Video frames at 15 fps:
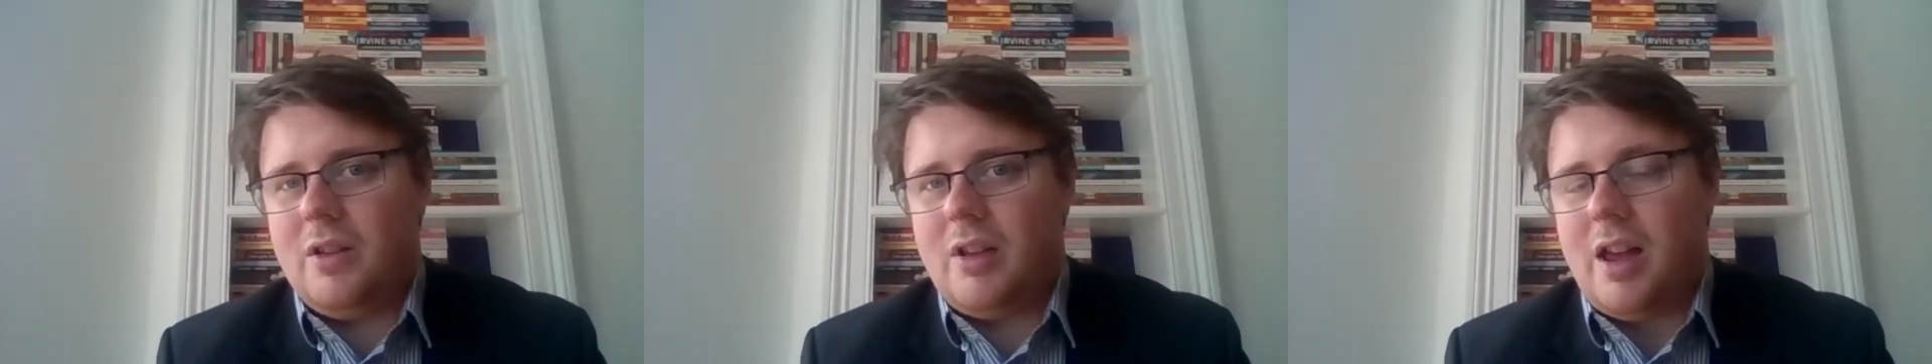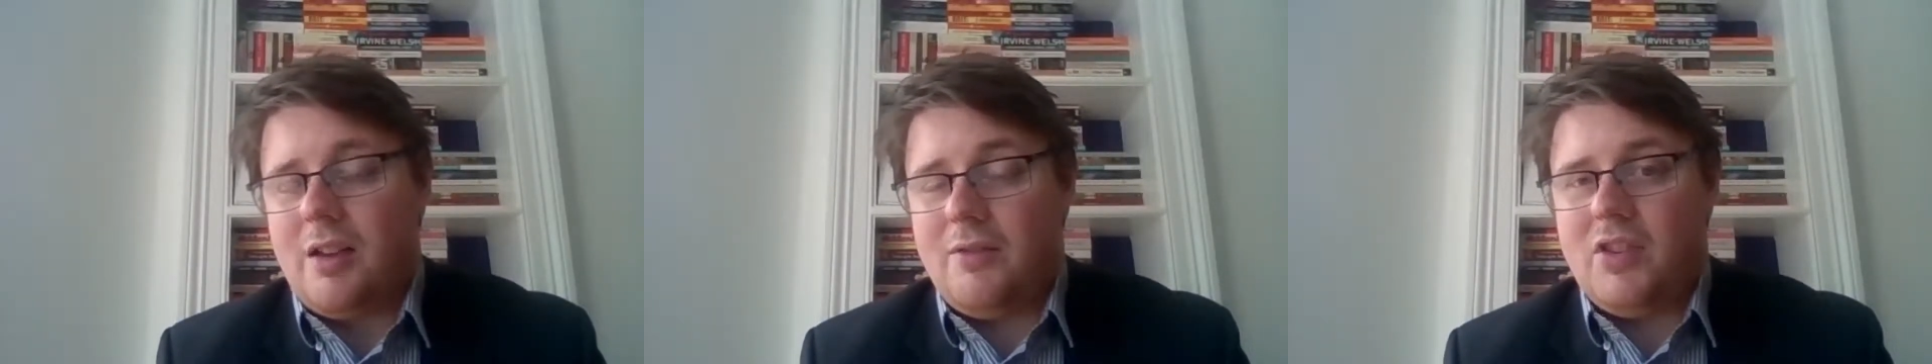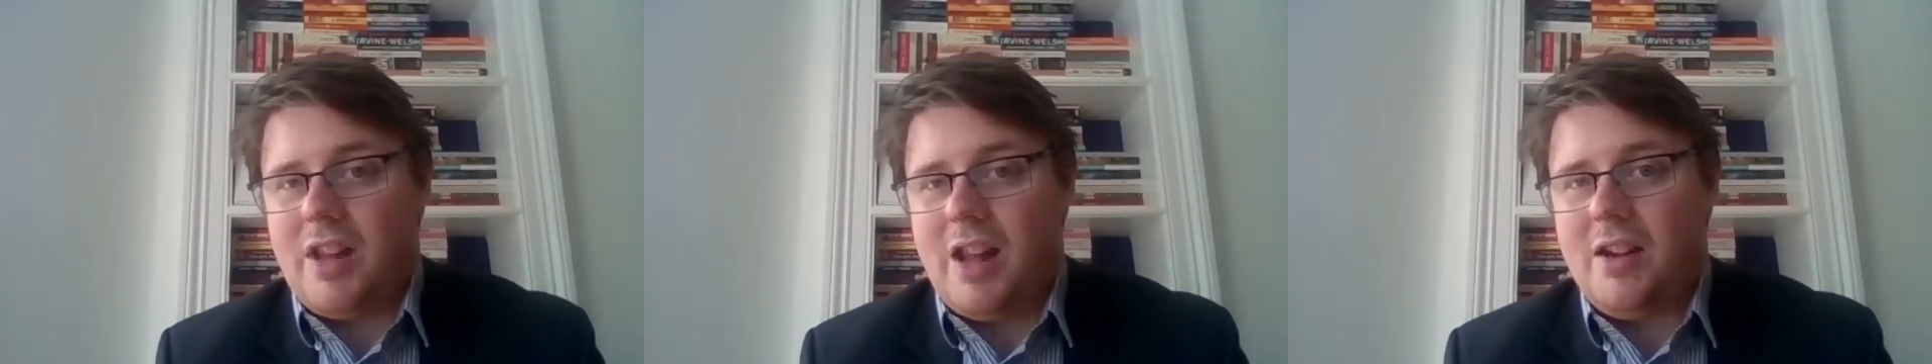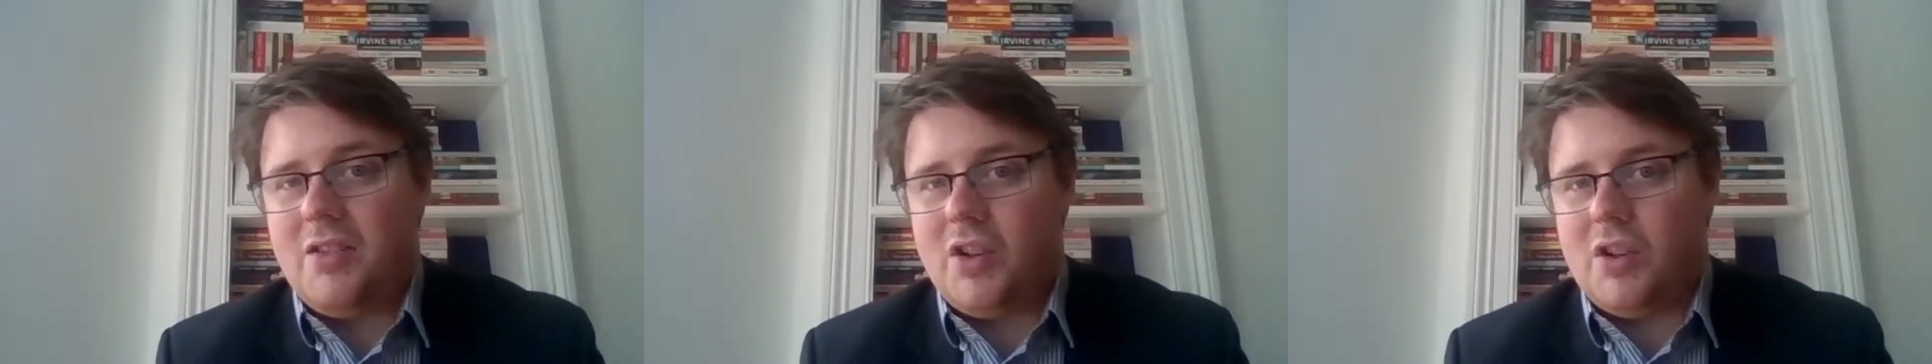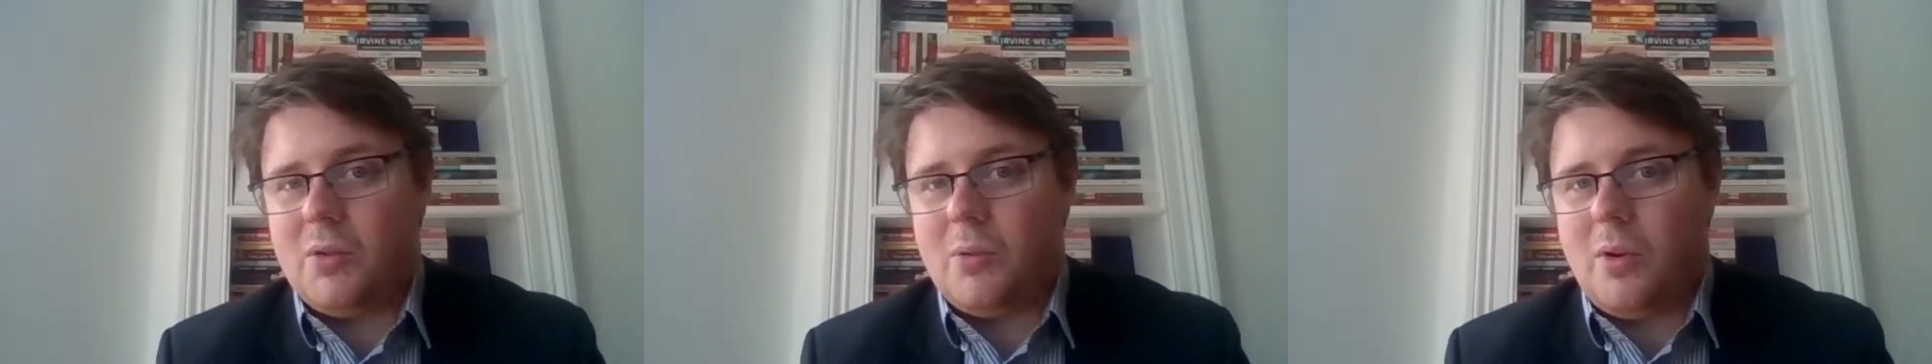have
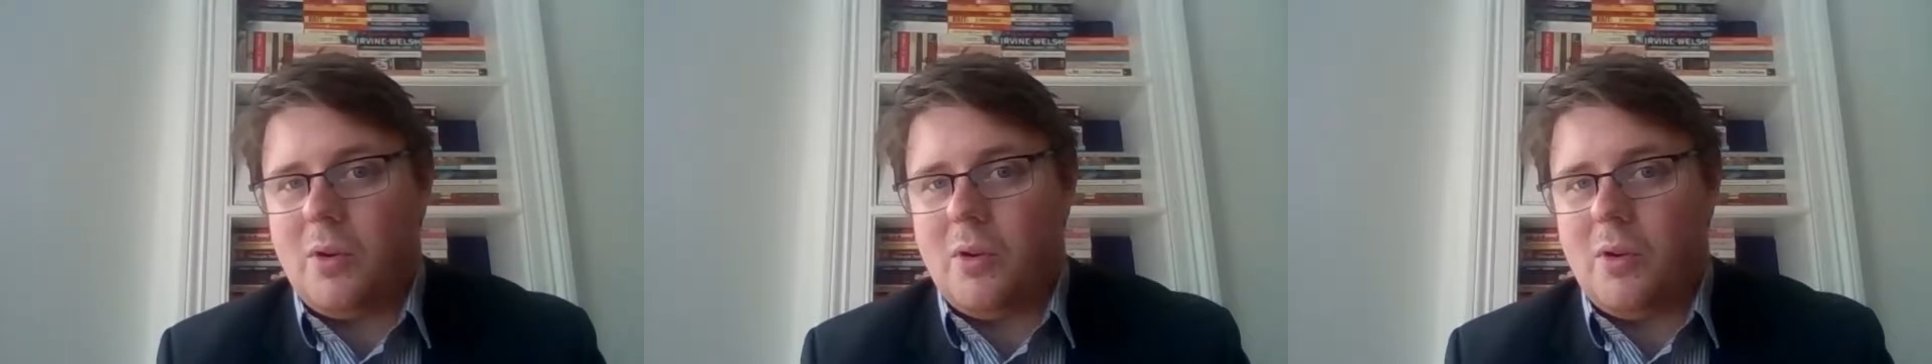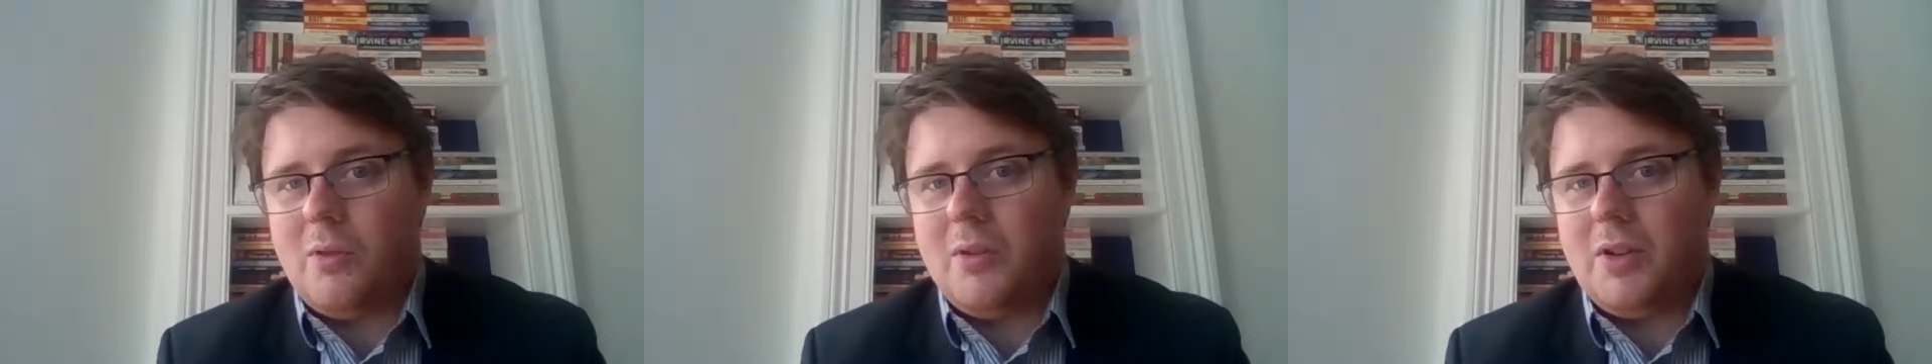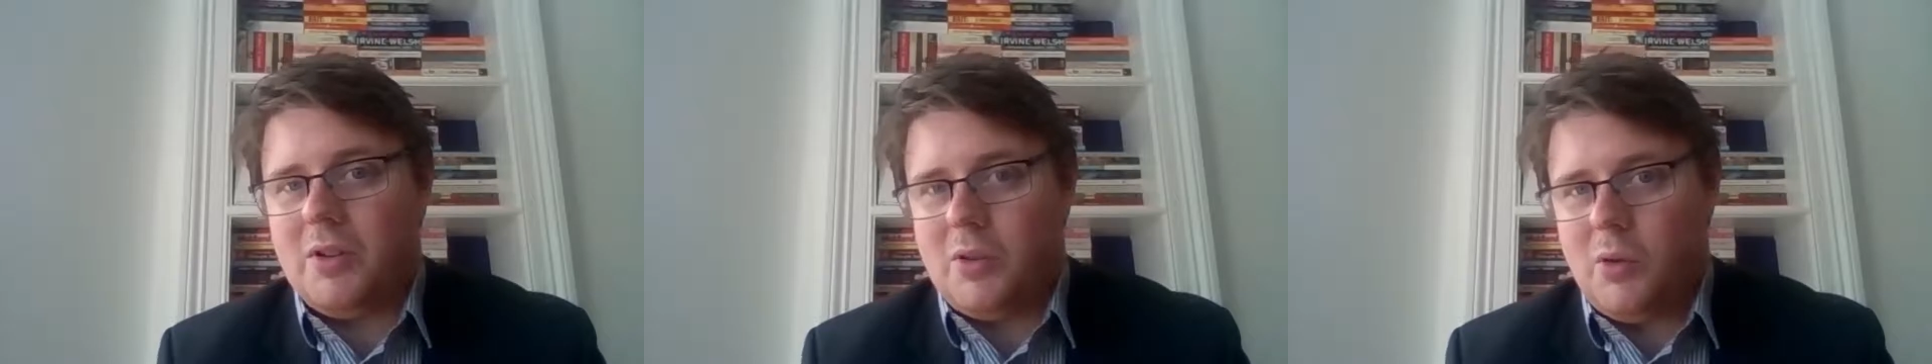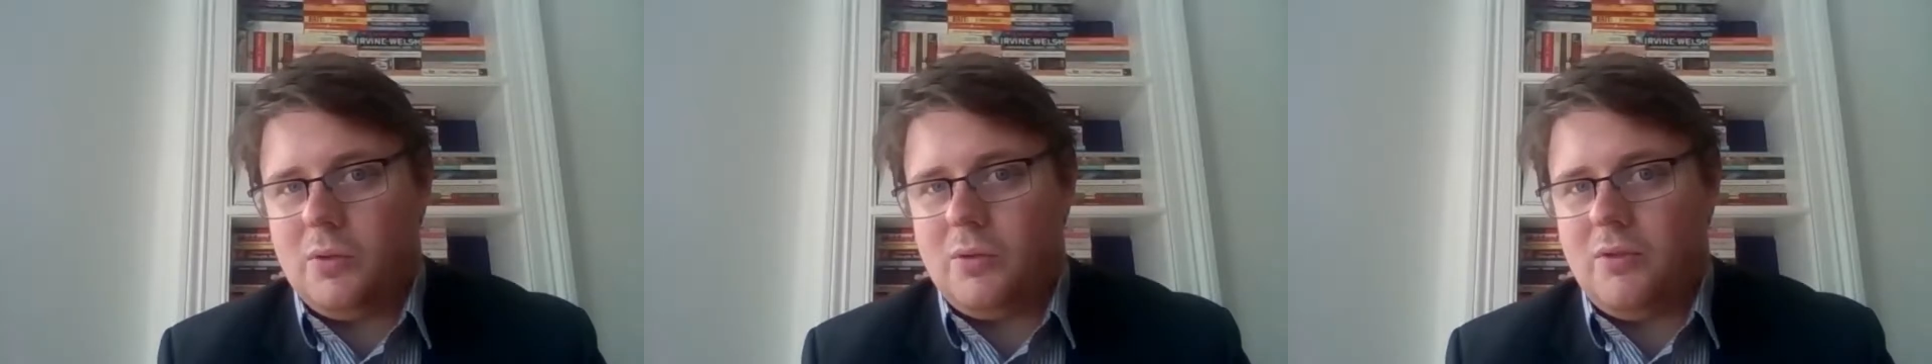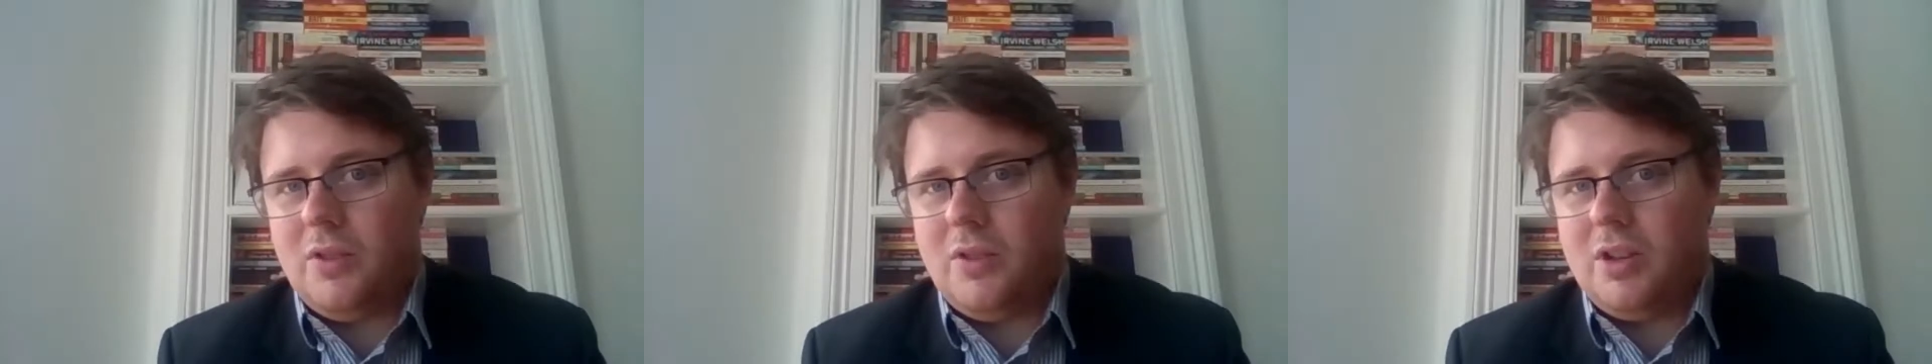standards. We're always told
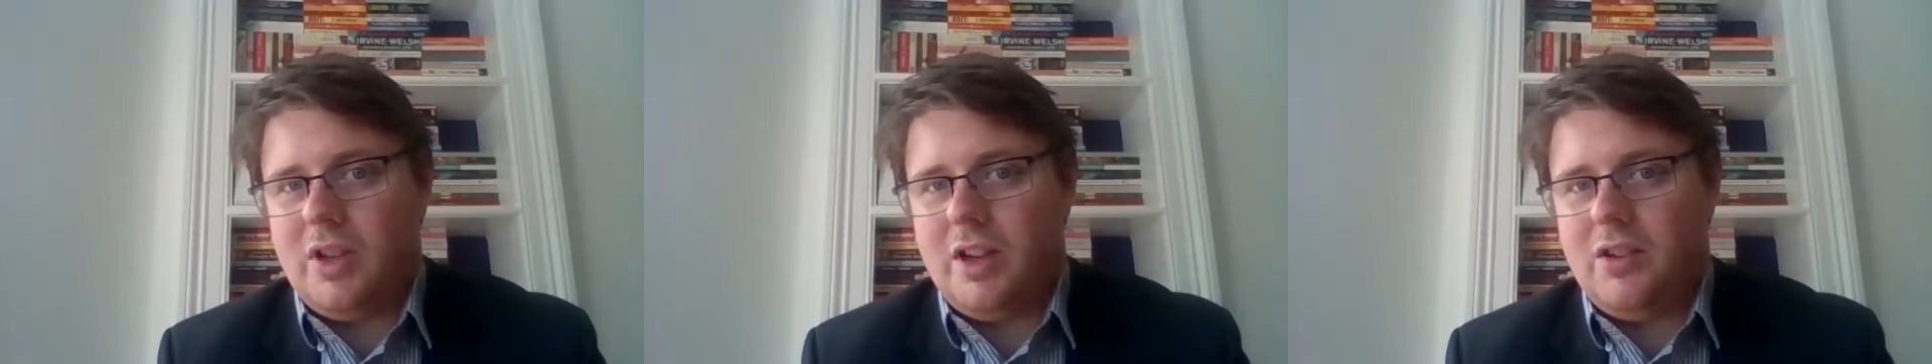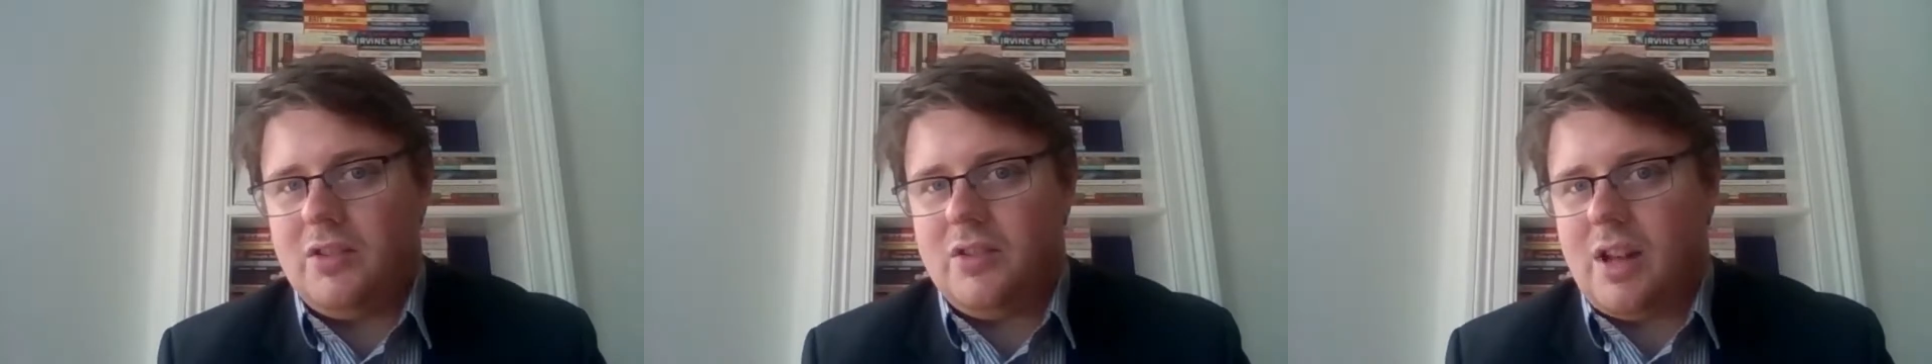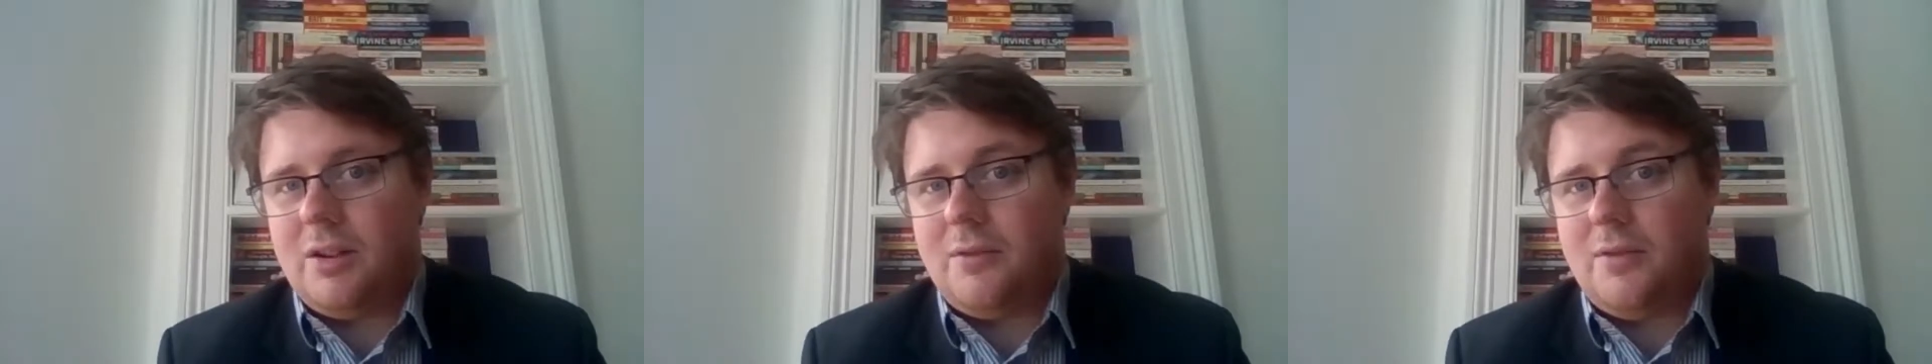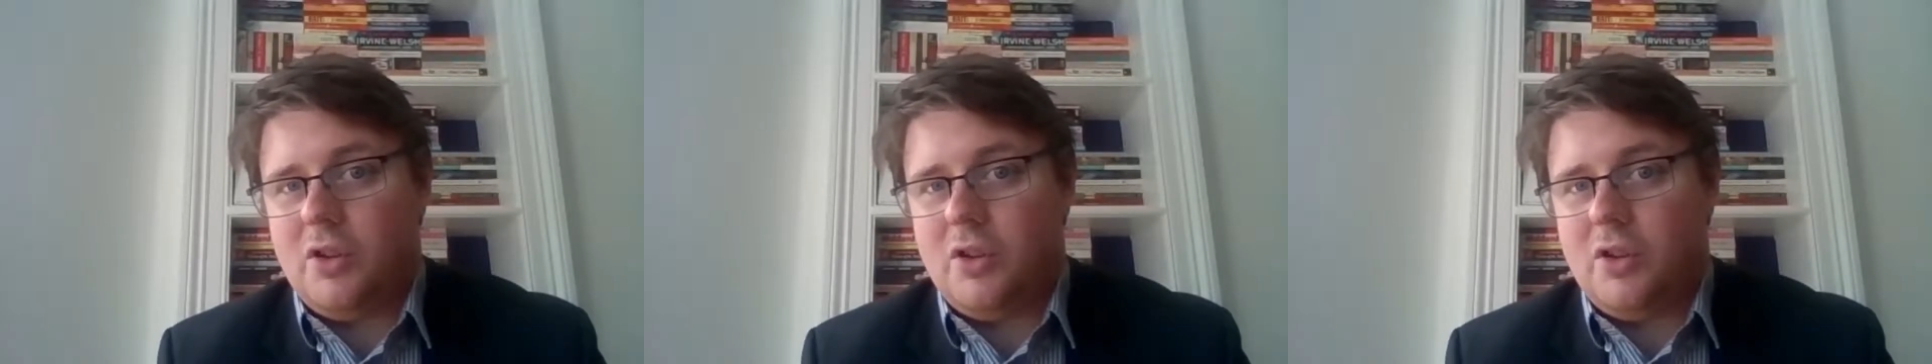that the UK is standing for